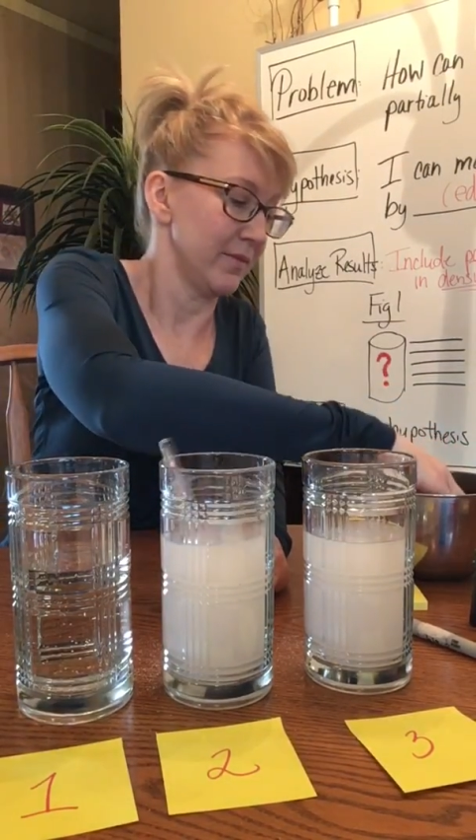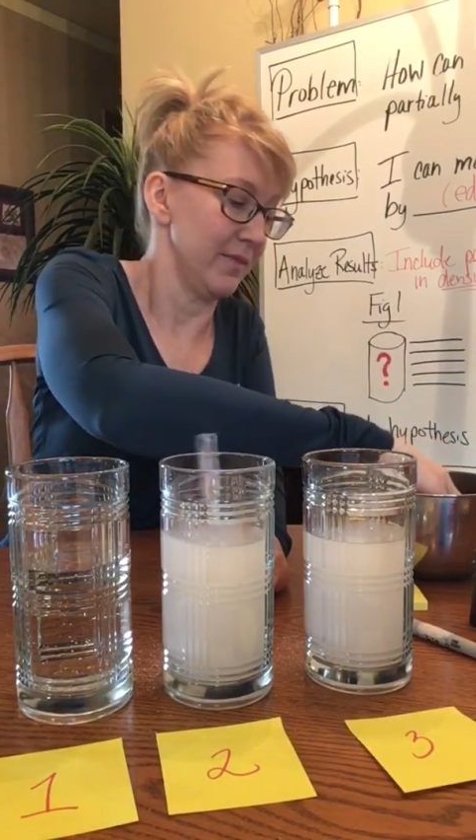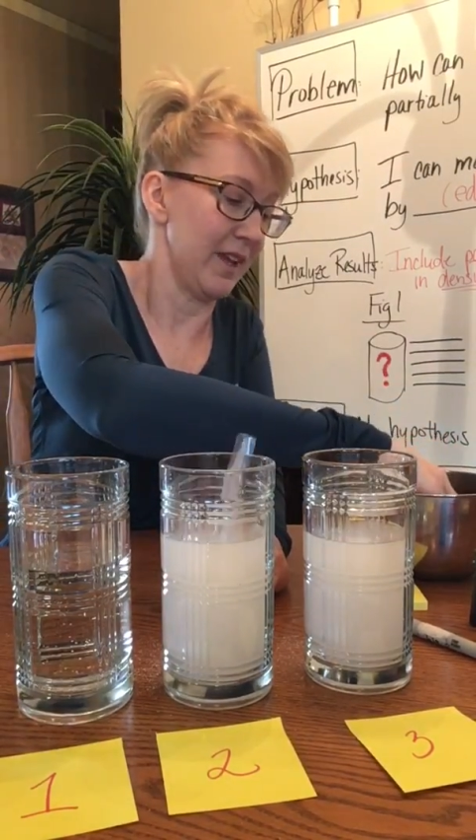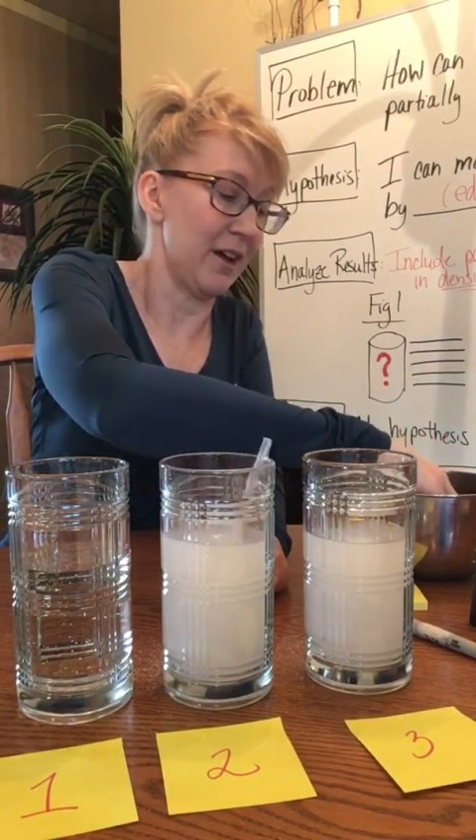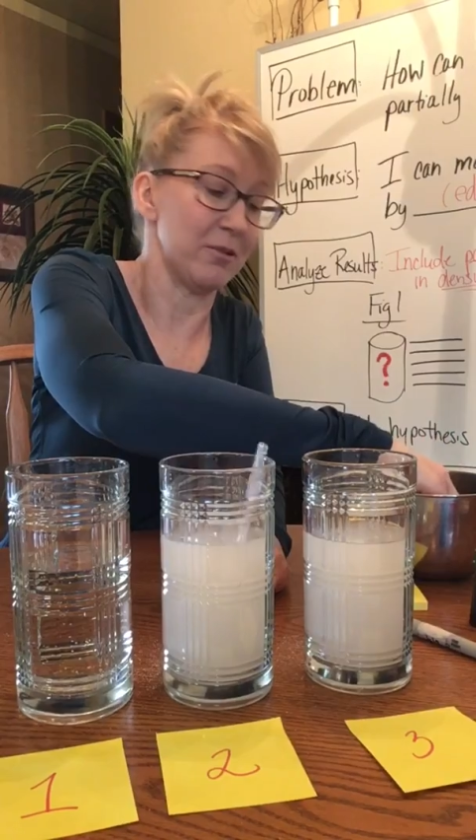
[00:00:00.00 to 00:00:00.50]

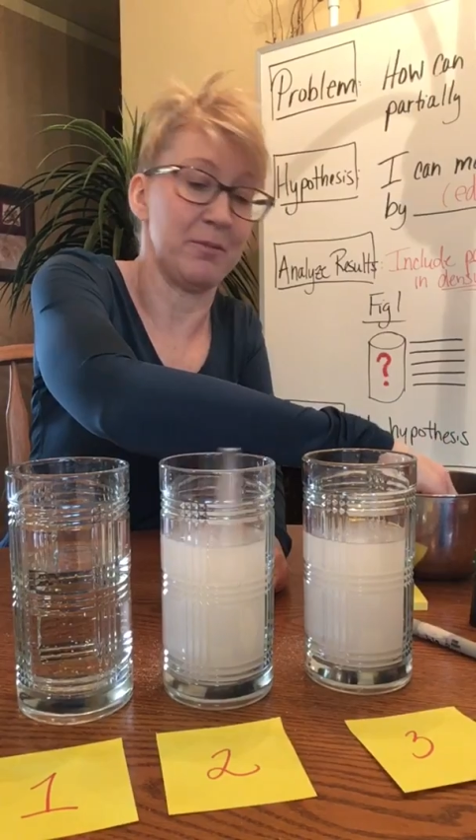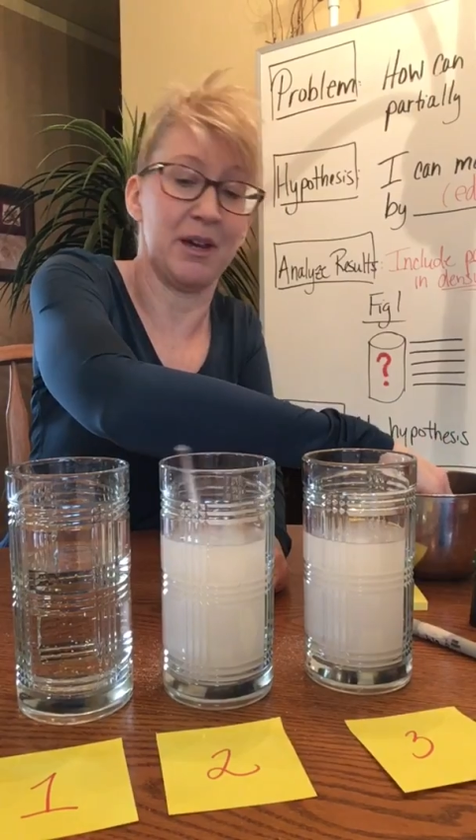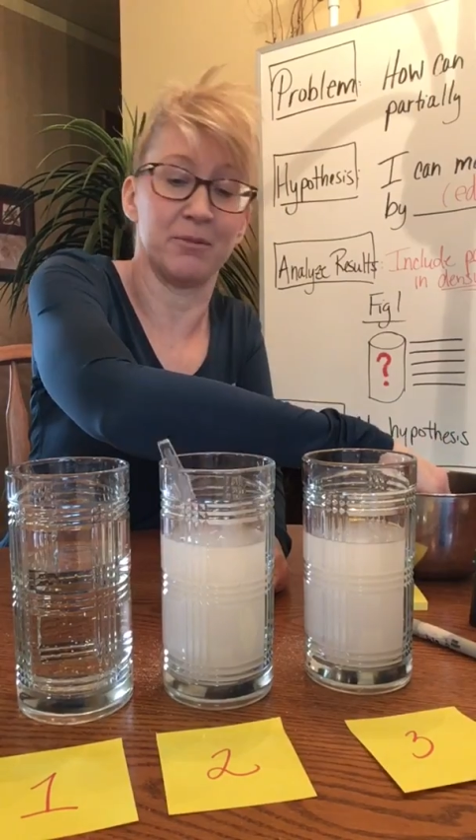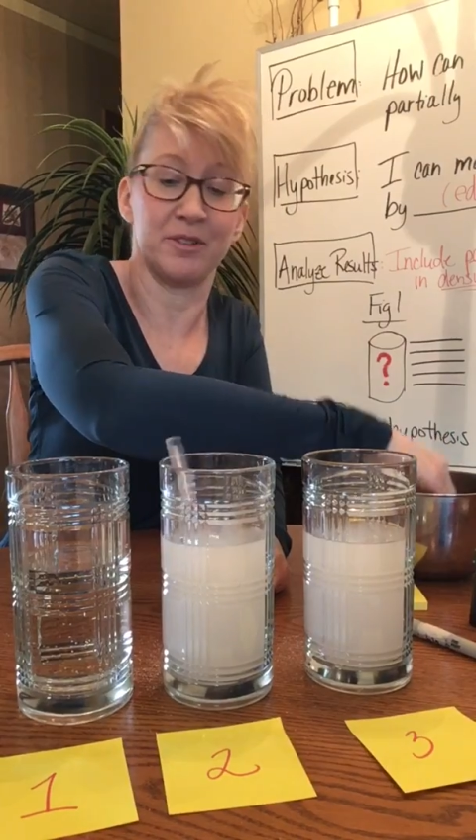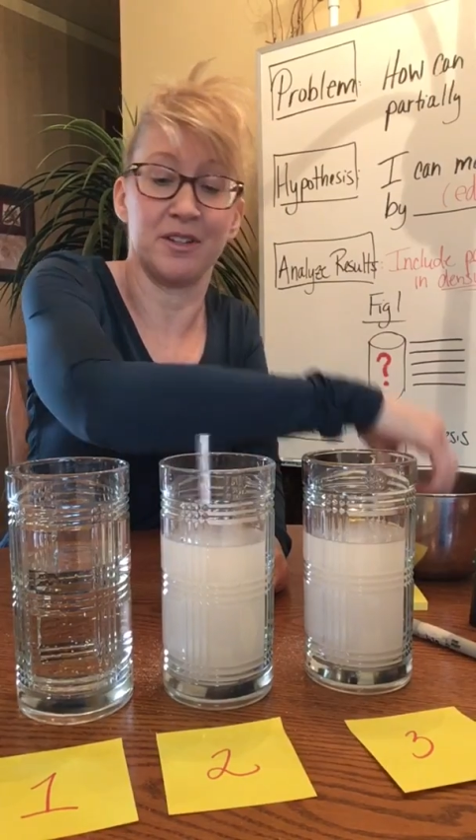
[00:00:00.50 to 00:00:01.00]
Now
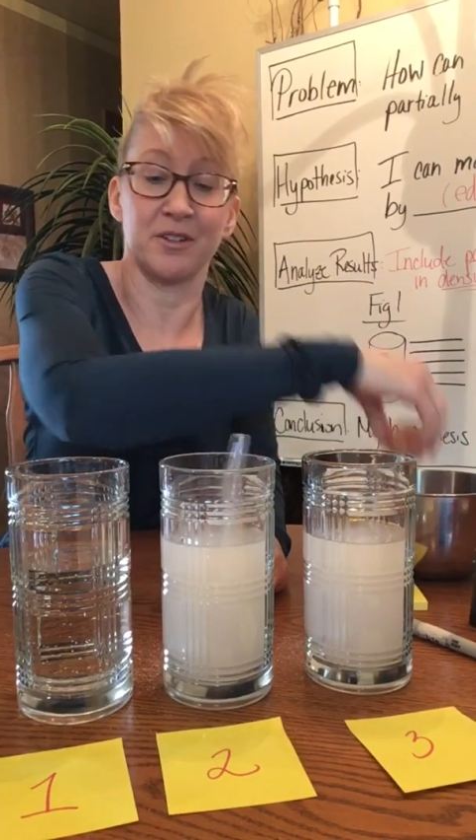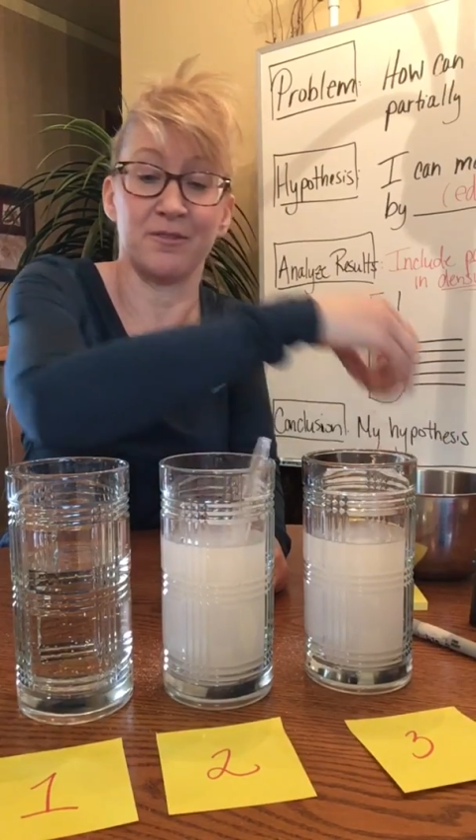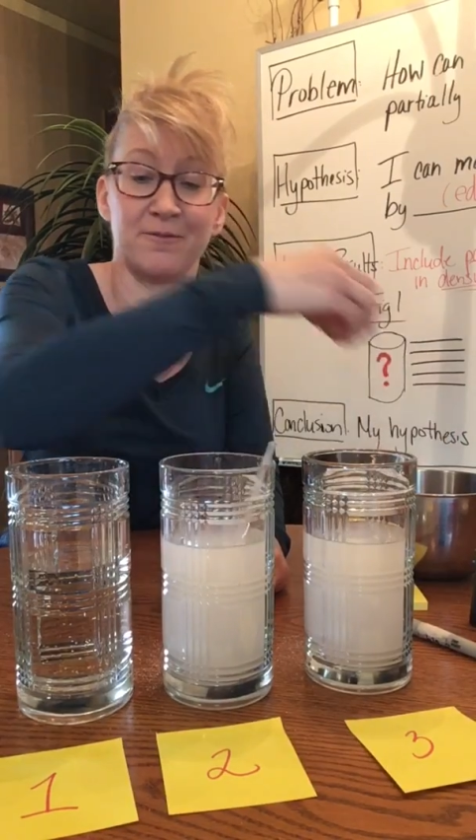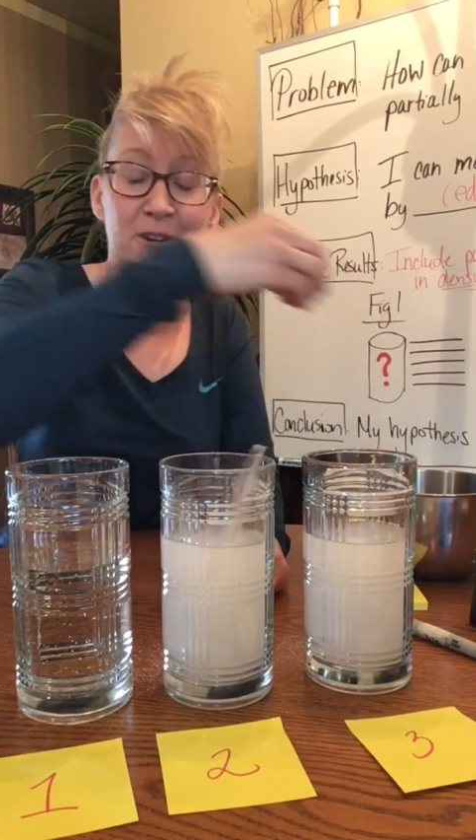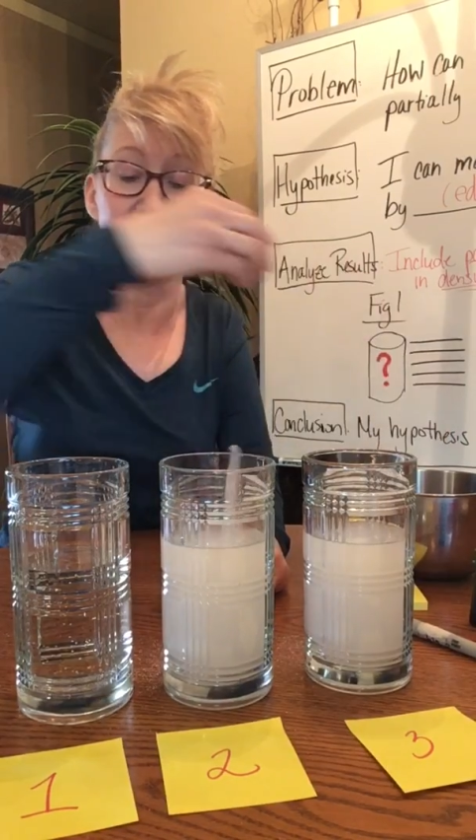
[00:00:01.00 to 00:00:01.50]
remember, these are
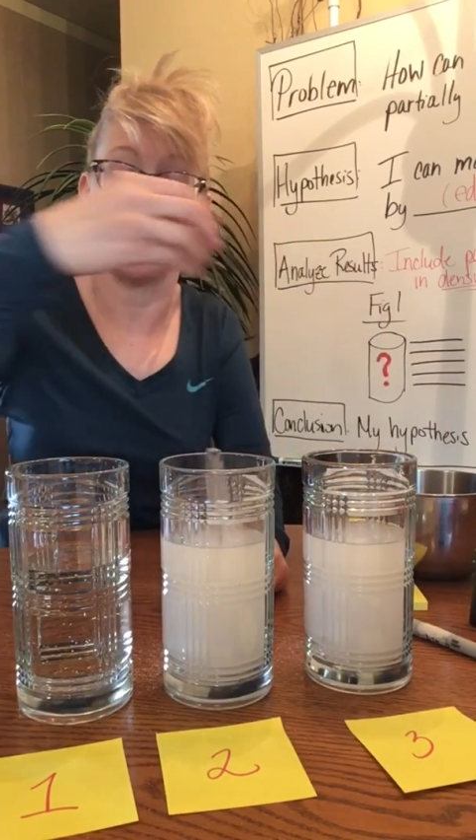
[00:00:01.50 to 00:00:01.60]
fresh